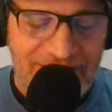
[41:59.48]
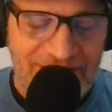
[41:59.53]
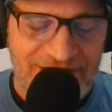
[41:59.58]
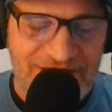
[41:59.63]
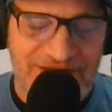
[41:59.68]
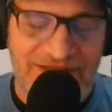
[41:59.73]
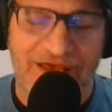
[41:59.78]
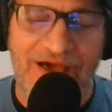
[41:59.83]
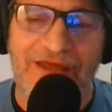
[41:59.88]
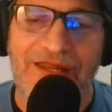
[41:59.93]

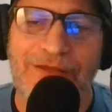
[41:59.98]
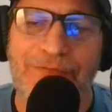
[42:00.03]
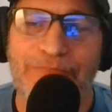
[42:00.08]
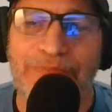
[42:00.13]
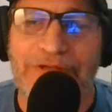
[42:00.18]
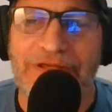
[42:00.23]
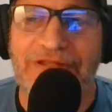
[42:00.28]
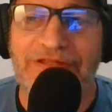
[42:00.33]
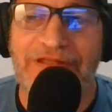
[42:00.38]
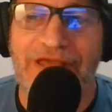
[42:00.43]
Sawney
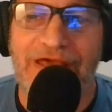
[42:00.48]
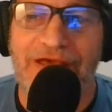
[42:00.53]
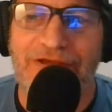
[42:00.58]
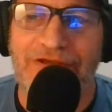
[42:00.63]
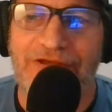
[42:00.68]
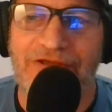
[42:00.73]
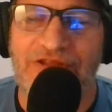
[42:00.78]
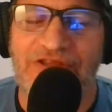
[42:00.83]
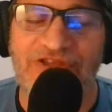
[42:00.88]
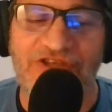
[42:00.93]
Bean tale.
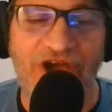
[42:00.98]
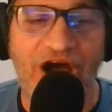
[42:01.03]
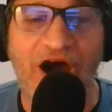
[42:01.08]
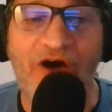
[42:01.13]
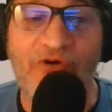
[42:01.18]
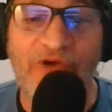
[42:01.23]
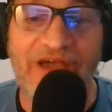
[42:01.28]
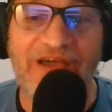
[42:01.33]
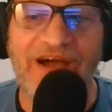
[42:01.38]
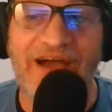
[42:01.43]

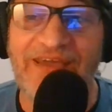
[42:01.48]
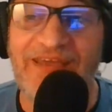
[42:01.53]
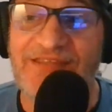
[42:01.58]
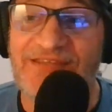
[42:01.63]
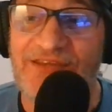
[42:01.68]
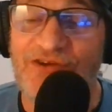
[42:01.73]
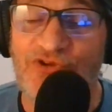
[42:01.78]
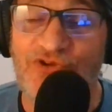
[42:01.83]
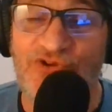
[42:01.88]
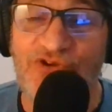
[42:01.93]
Okay, I could
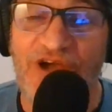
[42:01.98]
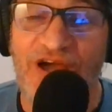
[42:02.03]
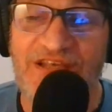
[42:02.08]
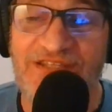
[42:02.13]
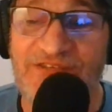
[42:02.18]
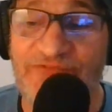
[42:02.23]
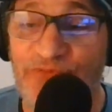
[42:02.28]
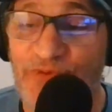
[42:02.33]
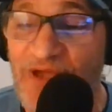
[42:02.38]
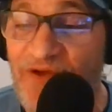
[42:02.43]
tell you
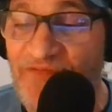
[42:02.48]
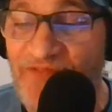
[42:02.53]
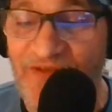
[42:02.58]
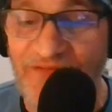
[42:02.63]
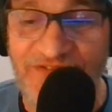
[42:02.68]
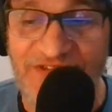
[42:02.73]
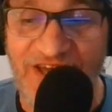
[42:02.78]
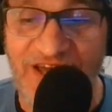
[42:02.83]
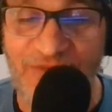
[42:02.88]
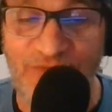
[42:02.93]
guys if we have
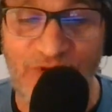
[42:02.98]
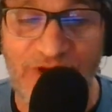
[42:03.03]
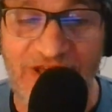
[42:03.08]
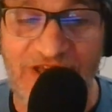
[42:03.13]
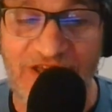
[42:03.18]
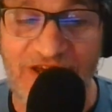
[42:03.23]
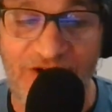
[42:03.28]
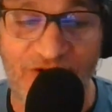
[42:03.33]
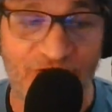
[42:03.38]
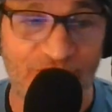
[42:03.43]
enough time, we
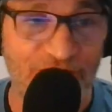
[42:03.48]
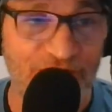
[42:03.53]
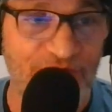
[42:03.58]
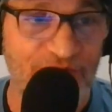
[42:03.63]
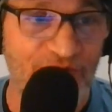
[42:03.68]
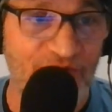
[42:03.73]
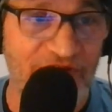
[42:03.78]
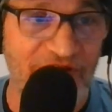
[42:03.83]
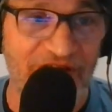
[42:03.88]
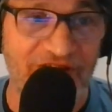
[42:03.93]
can go
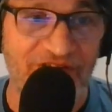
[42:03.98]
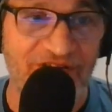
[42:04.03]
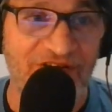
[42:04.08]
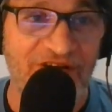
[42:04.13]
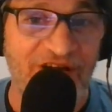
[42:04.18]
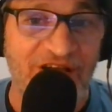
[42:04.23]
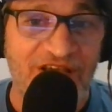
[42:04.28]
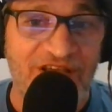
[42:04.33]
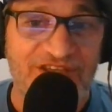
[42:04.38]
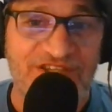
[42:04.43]
through another
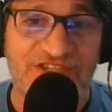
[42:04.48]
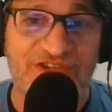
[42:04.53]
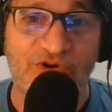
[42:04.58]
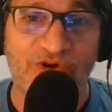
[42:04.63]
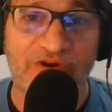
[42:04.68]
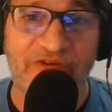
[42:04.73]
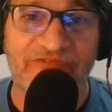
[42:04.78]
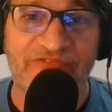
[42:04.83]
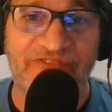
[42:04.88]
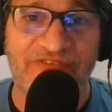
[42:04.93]

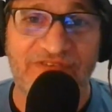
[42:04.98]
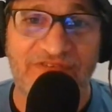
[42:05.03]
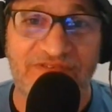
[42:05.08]
story of